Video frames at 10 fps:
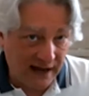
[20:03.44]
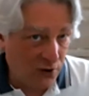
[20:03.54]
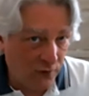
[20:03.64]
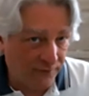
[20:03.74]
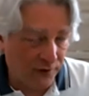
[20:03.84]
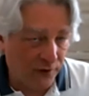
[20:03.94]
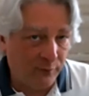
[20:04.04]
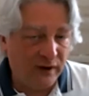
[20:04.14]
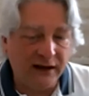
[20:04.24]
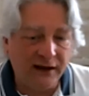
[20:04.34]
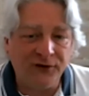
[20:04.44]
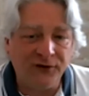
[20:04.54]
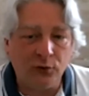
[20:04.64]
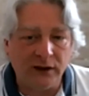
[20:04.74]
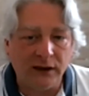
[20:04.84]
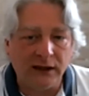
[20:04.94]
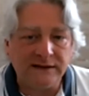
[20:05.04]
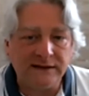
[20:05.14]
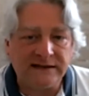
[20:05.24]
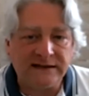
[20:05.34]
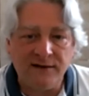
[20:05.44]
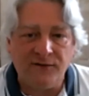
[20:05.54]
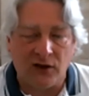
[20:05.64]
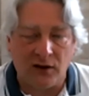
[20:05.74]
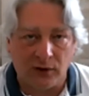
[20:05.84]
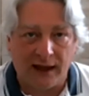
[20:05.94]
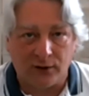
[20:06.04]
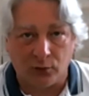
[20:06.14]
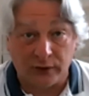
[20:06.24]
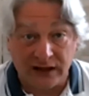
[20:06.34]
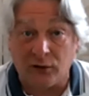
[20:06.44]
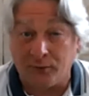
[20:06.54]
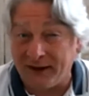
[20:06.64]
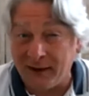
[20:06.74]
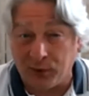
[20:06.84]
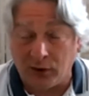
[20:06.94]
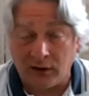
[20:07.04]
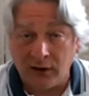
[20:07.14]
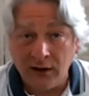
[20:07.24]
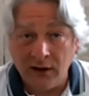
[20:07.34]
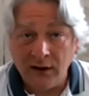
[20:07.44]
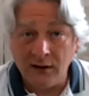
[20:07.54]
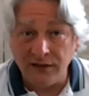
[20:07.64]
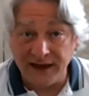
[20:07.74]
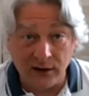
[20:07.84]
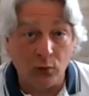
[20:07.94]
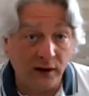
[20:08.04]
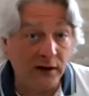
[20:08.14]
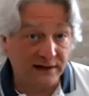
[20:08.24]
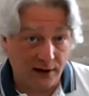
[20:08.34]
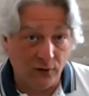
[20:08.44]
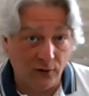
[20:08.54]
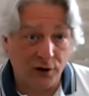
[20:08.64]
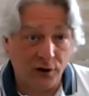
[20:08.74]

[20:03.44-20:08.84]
over. But if you really conceive them like real people, they will take over.